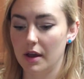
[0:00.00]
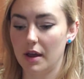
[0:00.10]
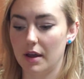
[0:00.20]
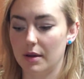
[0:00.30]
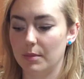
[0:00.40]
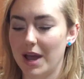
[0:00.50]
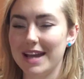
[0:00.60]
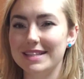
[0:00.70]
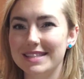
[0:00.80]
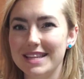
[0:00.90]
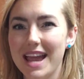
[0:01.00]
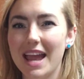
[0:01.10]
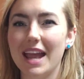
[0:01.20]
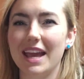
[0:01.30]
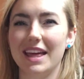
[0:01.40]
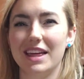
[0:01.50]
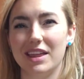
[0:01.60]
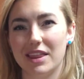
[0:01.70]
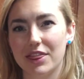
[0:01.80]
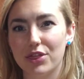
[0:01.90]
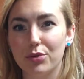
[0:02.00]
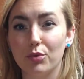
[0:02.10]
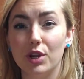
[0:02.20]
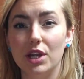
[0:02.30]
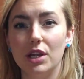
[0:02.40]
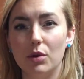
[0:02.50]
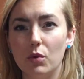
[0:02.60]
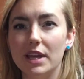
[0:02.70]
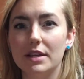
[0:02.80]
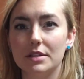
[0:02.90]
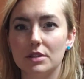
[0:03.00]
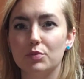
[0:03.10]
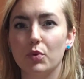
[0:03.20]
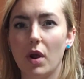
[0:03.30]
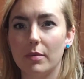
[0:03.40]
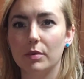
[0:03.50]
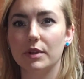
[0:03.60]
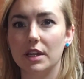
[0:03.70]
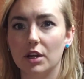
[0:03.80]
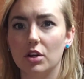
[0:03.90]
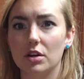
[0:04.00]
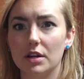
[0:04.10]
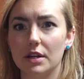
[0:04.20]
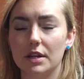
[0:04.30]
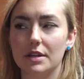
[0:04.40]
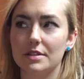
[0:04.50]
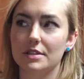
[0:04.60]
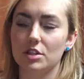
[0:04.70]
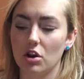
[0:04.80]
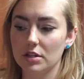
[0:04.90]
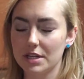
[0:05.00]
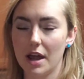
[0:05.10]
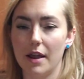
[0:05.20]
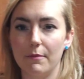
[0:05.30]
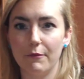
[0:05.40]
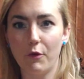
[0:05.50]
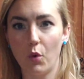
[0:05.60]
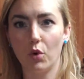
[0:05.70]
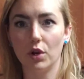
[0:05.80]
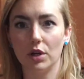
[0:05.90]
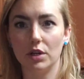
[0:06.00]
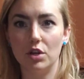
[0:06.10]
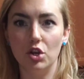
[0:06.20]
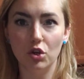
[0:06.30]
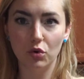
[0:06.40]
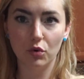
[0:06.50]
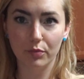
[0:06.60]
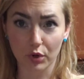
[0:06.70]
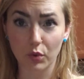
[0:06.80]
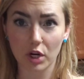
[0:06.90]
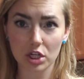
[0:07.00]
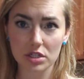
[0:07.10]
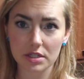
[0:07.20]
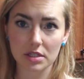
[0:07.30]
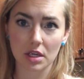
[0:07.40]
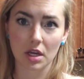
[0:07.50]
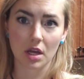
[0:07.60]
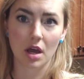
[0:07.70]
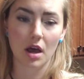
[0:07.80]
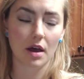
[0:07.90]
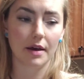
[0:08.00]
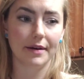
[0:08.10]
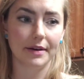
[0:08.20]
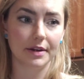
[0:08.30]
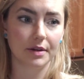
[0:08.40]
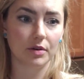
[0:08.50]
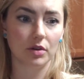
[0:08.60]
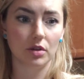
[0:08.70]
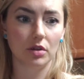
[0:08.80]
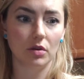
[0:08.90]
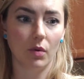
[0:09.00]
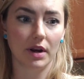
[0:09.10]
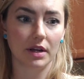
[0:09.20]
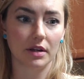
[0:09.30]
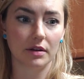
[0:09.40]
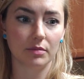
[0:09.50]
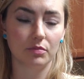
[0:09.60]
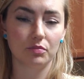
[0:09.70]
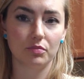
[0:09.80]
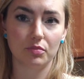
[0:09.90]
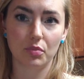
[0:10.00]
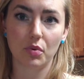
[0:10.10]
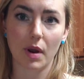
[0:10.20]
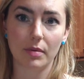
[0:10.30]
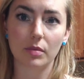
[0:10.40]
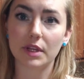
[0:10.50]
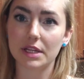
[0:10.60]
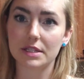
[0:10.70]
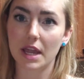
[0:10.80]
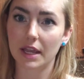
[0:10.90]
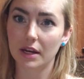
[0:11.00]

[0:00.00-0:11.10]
I'd say 3 weeks is probably a good start time for new brewers. You want to probably take